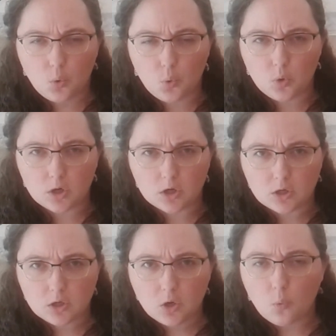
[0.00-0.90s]

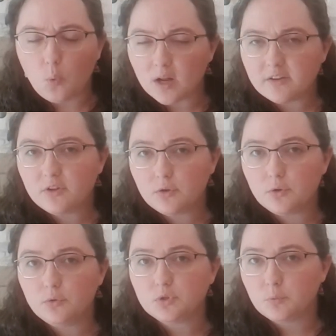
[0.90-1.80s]
Or what if you
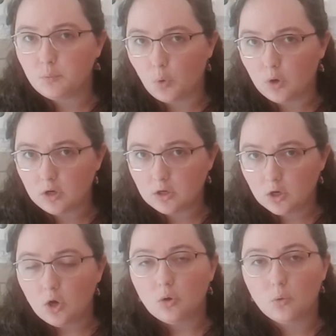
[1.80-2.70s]
use more
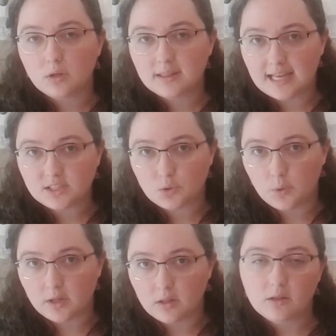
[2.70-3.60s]
or less
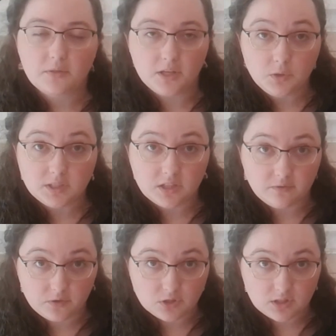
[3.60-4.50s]
oil than you did the
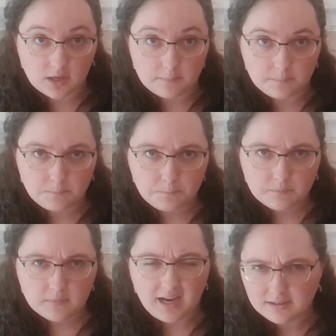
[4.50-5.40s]
first time?
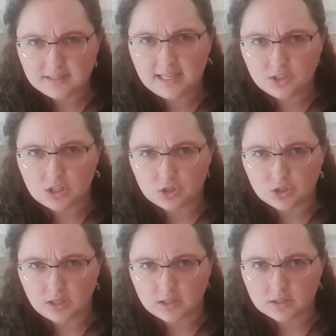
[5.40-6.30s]
How does that change
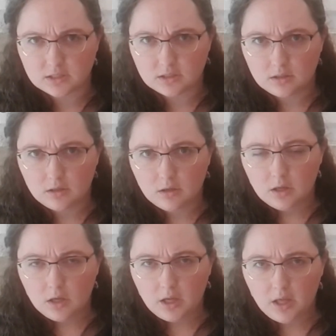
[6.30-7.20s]
things?
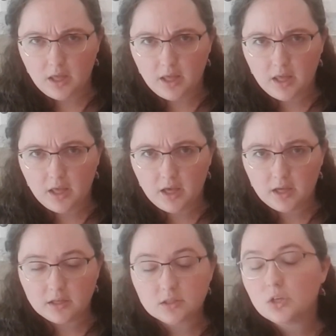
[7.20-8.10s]

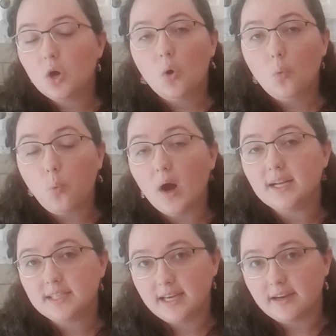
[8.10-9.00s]
And
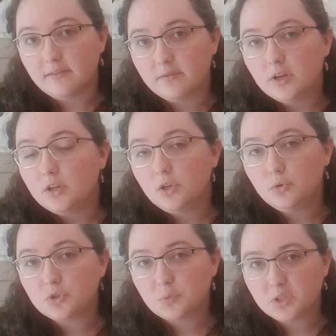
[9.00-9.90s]
what if
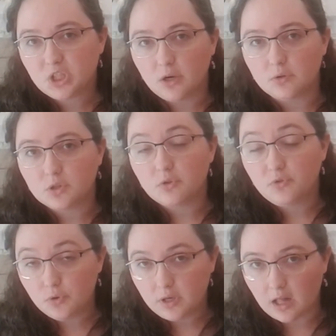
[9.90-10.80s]
you switch out the
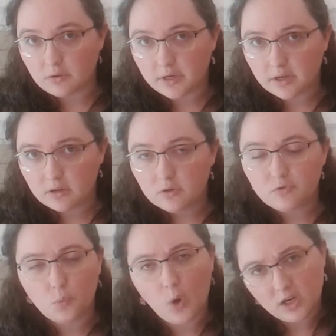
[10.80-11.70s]
food coloring
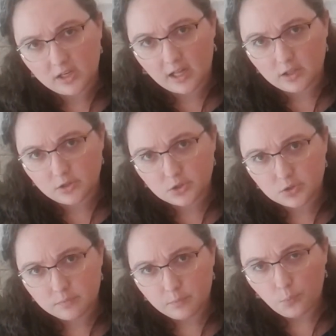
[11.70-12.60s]
for
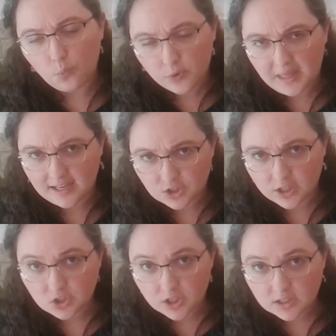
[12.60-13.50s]
watercolors? Would that
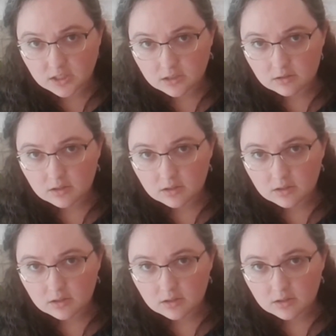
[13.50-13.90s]
change it?